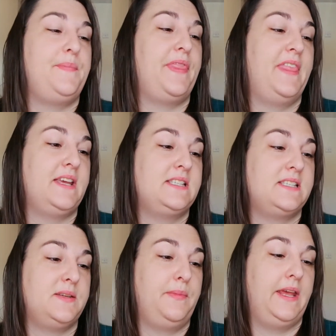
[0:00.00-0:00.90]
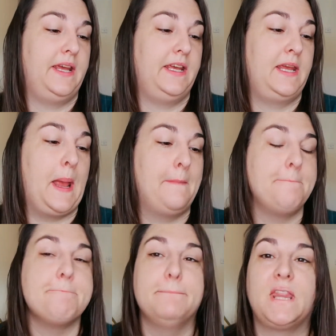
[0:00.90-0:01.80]
This to me,
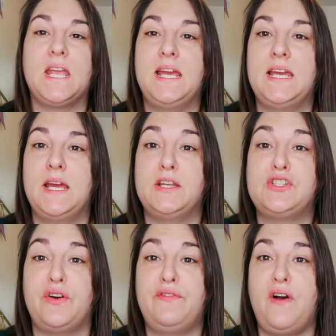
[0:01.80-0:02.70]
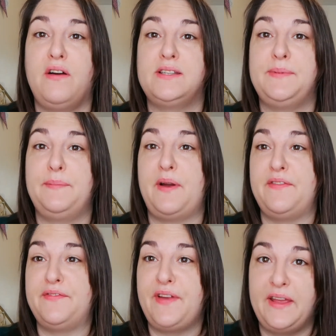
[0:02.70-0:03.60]
so far, has been my
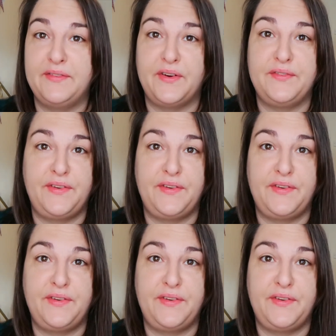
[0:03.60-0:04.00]
favorite